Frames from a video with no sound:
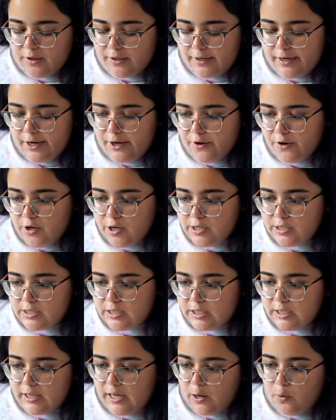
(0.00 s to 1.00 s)
and error and
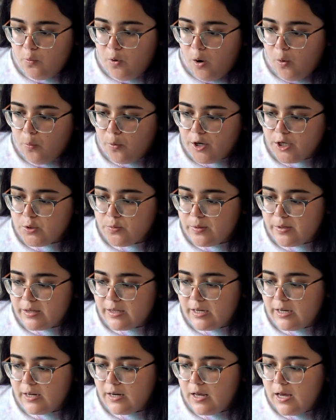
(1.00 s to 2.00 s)
see like what works with
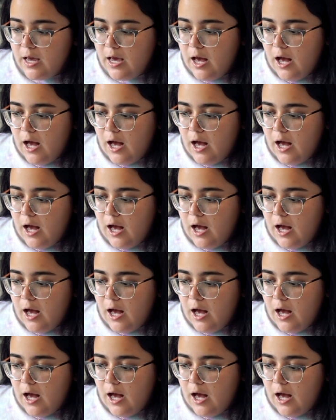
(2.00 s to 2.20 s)
it.